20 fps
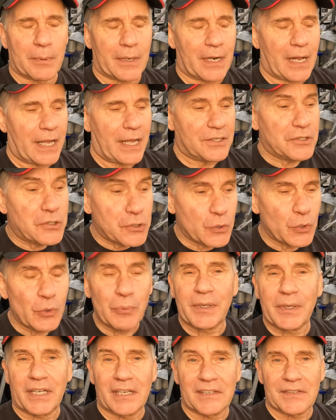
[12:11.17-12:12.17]
but I do
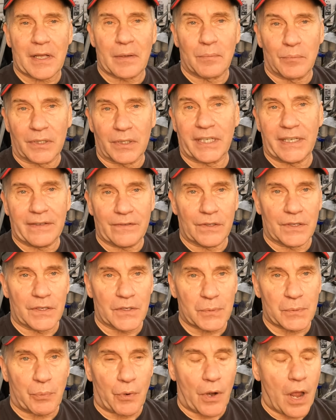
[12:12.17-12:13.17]
because I believe in
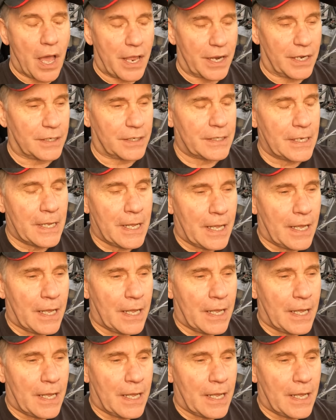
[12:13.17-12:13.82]
this product.